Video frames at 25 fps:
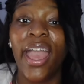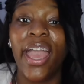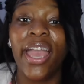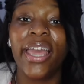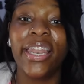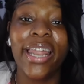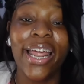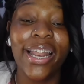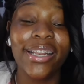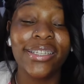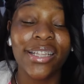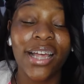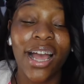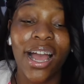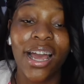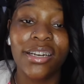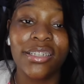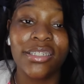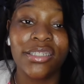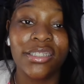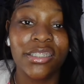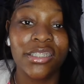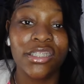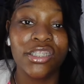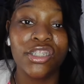And that is
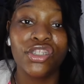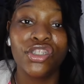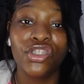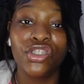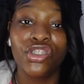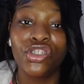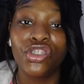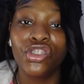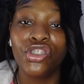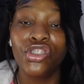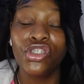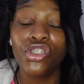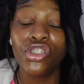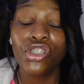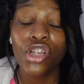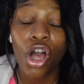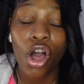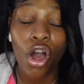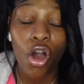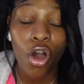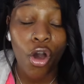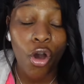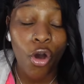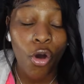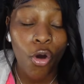honestly
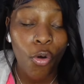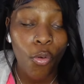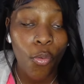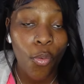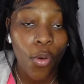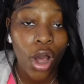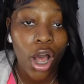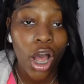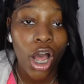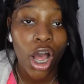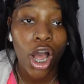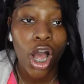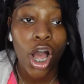so